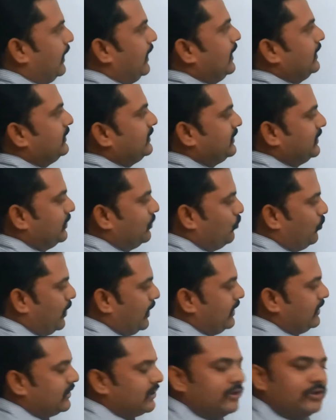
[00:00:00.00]
X and
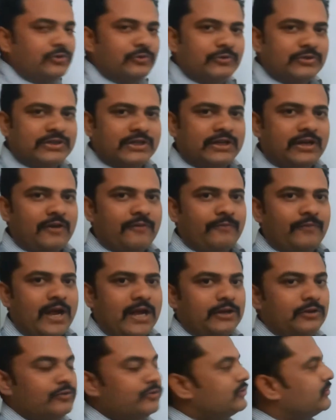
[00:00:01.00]
y, the two set of
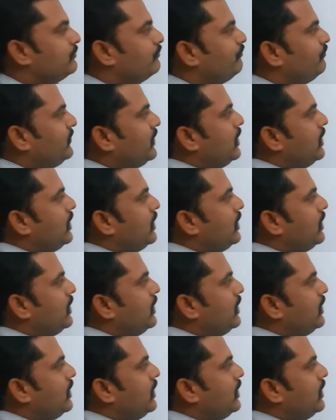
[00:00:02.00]
values.